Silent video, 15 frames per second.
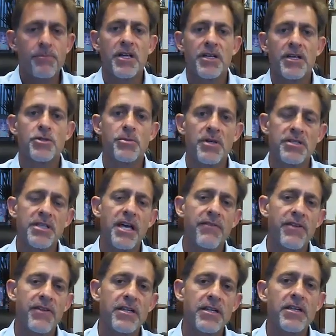because you must
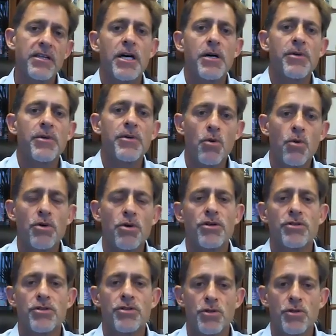have income in order
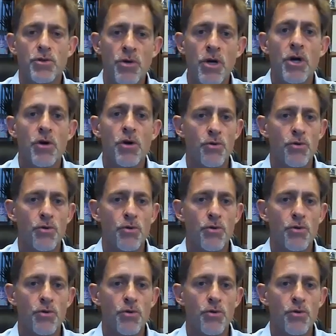to